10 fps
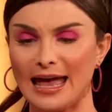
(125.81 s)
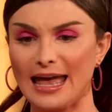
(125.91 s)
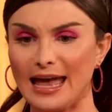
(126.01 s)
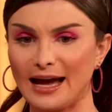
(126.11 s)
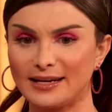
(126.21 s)

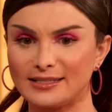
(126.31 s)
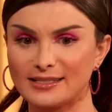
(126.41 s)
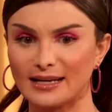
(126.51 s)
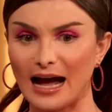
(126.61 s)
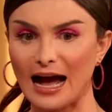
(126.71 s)

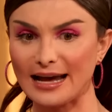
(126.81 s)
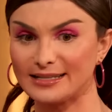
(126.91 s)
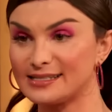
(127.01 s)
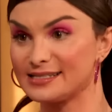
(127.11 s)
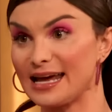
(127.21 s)
And I
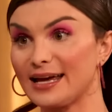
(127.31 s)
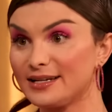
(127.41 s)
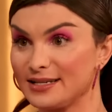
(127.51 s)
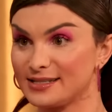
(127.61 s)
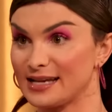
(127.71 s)

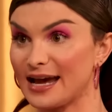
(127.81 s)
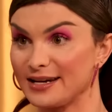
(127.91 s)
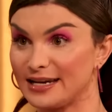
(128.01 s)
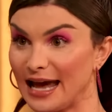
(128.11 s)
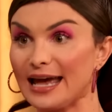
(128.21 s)
instead
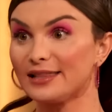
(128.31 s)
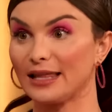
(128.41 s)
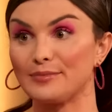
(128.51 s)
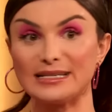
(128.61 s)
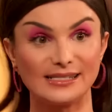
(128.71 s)
decided, hey,
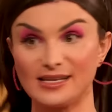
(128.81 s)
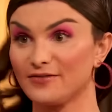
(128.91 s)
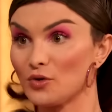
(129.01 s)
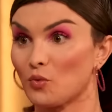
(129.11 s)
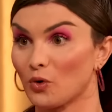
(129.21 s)
let me see
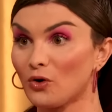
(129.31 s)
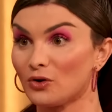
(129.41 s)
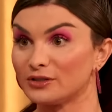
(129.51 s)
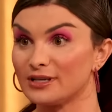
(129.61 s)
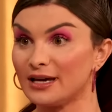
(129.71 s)
if the
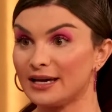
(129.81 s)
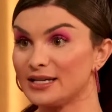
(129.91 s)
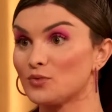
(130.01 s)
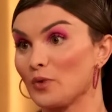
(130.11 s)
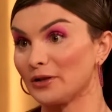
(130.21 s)
world
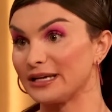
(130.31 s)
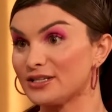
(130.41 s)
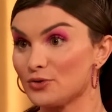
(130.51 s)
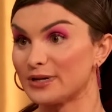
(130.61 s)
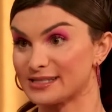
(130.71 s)
is willing
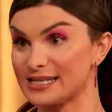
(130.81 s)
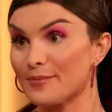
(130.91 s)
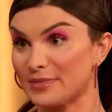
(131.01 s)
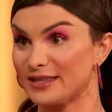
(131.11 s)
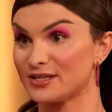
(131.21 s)
to
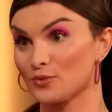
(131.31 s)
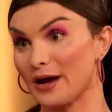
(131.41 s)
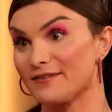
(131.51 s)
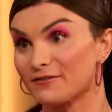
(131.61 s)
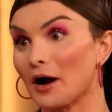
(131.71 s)
accept me this
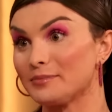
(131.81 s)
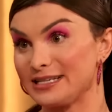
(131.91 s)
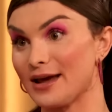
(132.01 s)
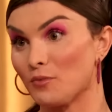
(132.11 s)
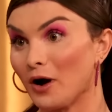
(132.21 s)
way from
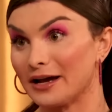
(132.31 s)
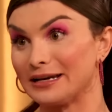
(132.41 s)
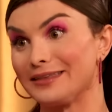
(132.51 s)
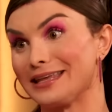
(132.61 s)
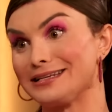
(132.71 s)
day
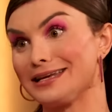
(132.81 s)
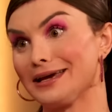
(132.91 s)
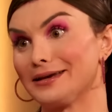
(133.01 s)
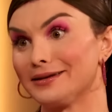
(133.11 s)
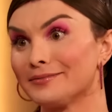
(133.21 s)
one. And they
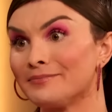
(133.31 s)
did.